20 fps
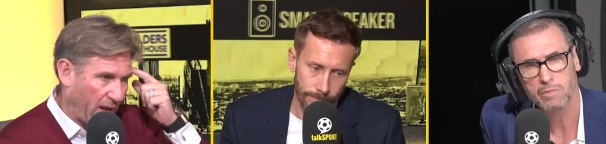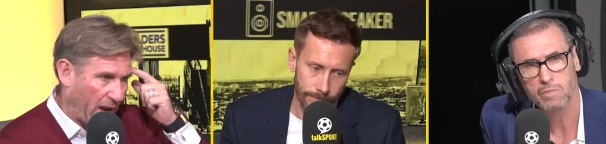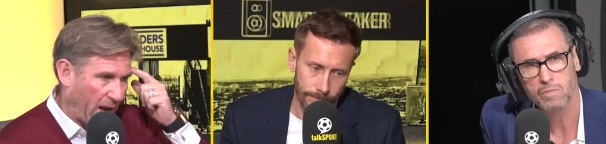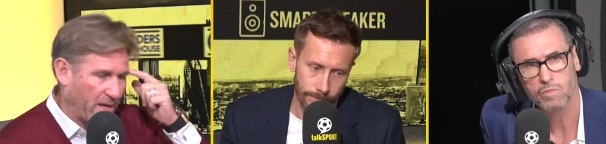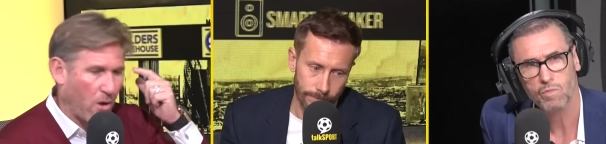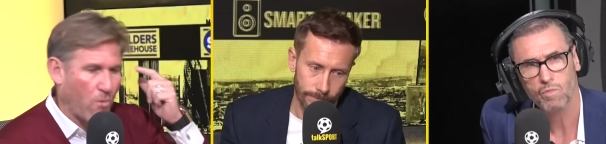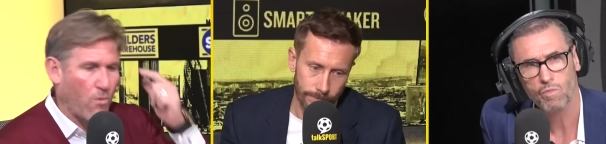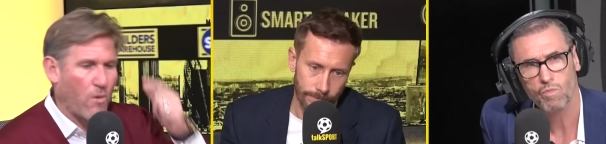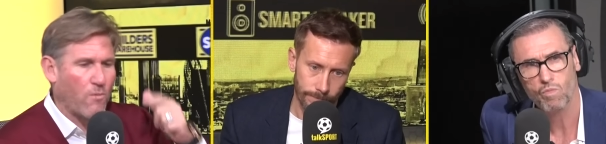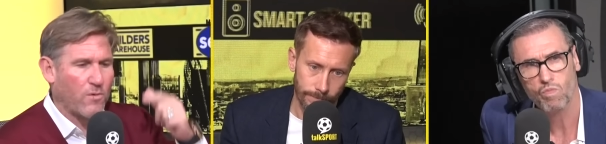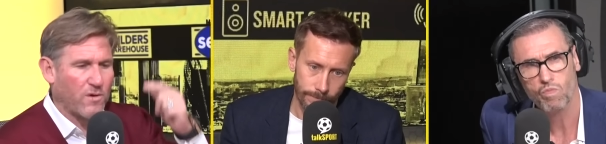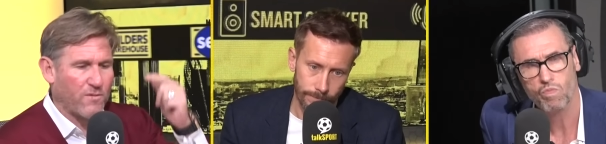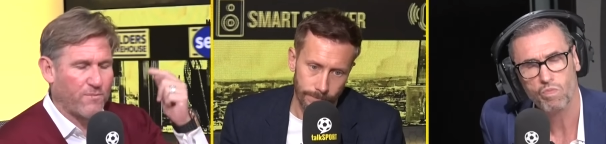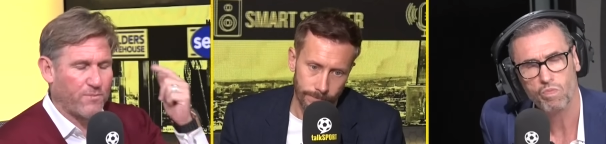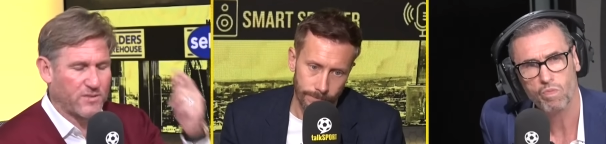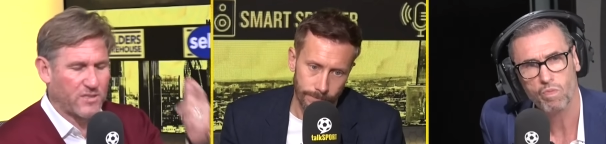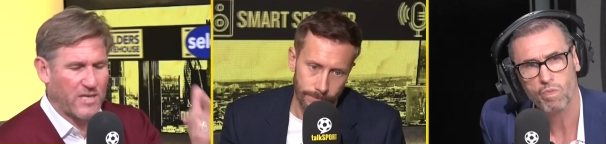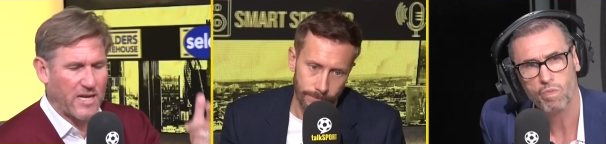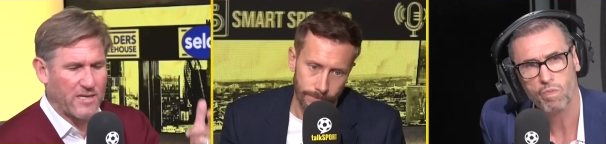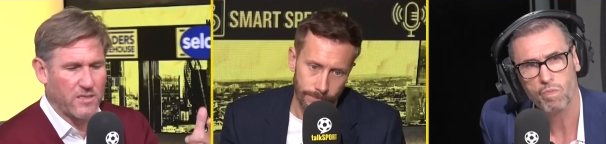Speaker 1: And no one would have
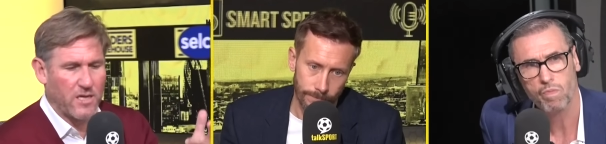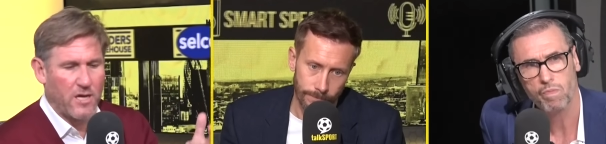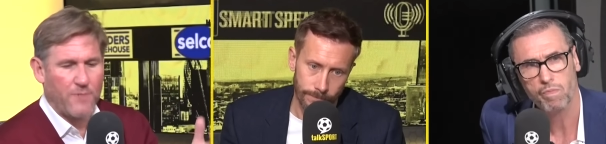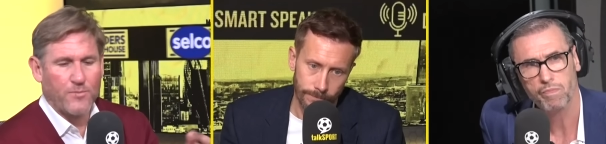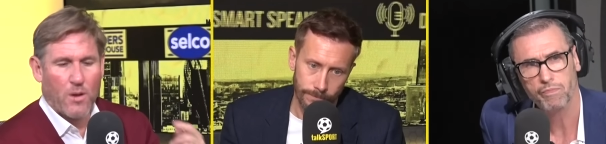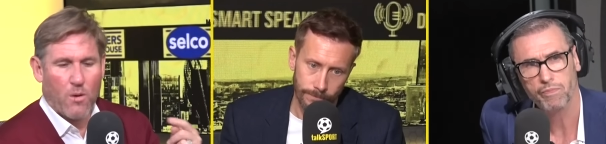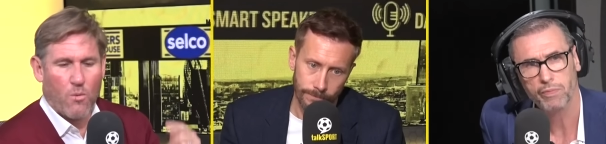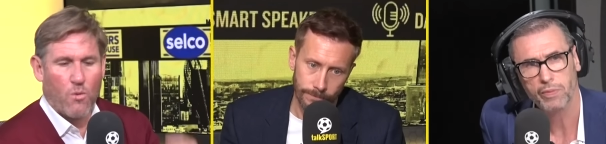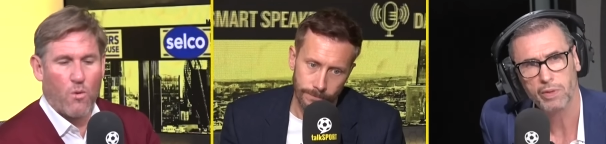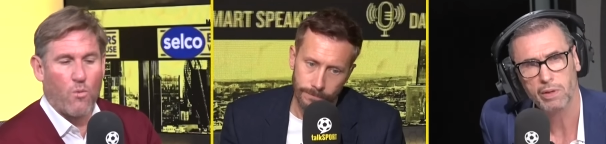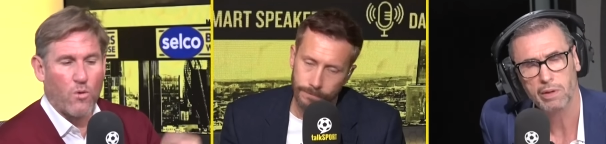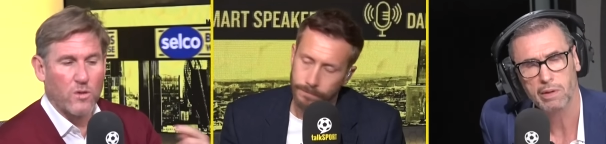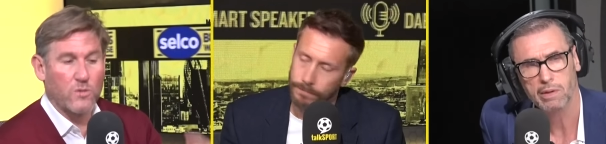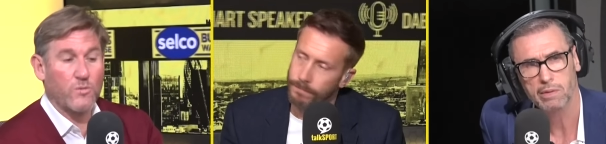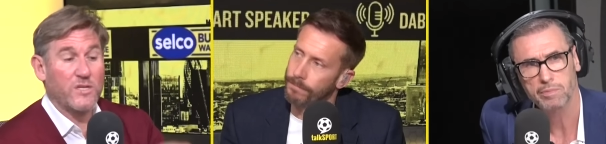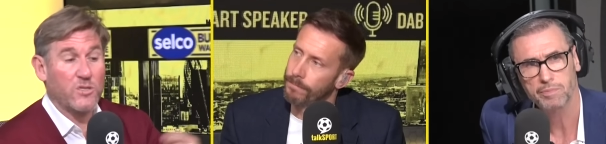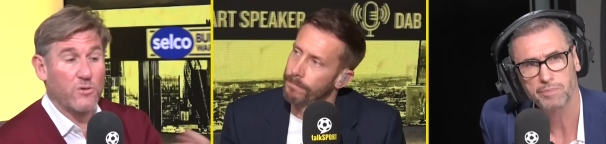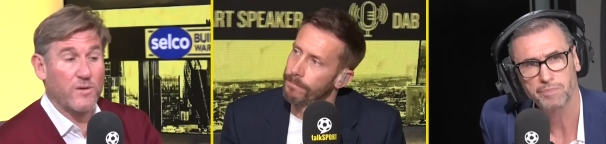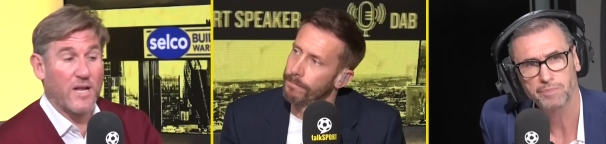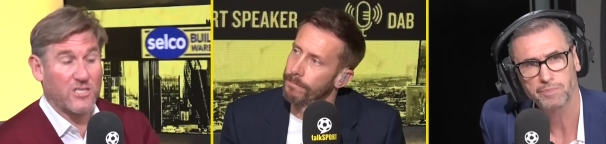said, well, what do we
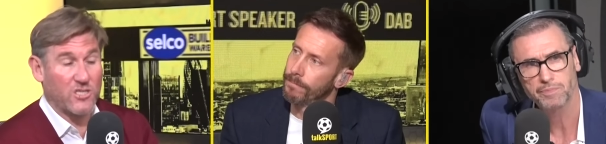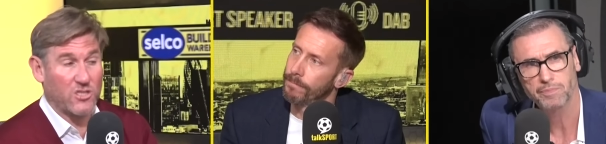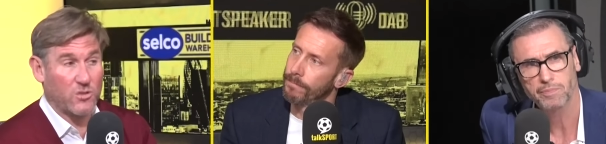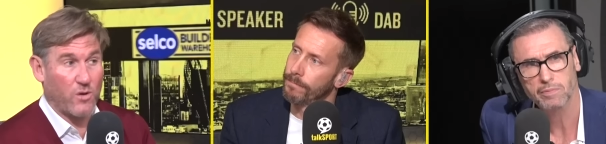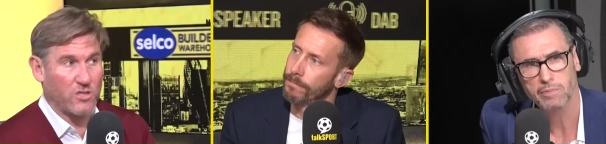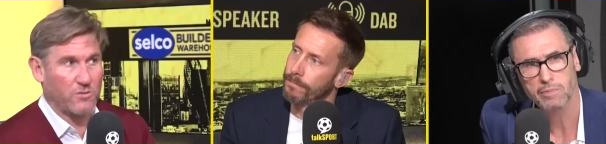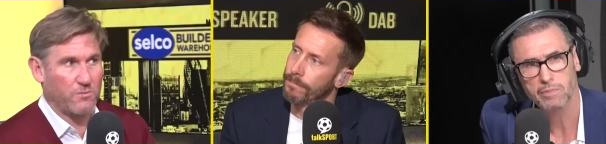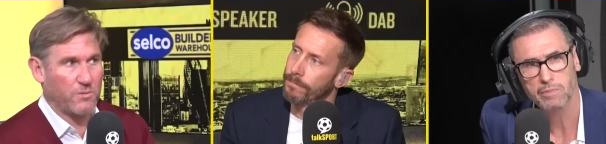do in that situation?